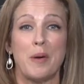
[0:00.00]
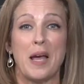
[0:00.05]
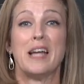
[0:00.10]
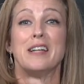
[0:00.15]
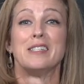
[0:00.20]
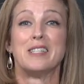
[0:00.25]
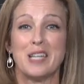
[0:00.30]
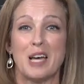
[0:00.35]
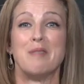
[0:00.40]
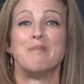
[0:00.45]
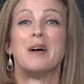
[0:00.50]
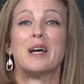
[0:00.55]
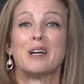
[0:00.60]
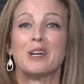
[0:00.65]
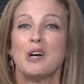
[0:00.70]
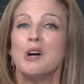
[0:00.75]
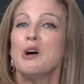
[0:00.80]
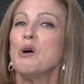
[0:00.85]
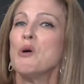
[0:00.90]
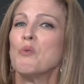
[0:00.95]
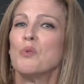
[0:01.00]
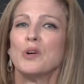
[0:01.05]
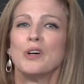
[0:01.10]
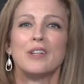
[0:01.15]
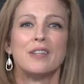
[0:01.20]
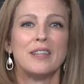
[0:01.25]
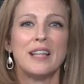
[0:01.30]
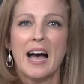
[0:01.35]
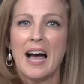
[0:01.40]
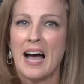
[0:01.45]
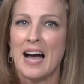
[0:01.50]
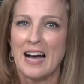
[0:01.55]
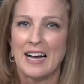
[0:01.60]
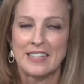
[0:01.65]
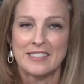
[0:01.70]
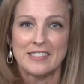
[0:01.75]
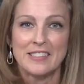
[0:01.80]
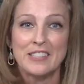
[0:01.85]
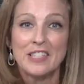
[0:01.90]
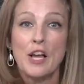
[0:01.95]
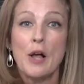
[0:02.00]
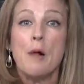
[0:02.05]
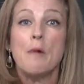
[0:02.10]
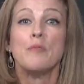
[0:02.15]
pandemic will last.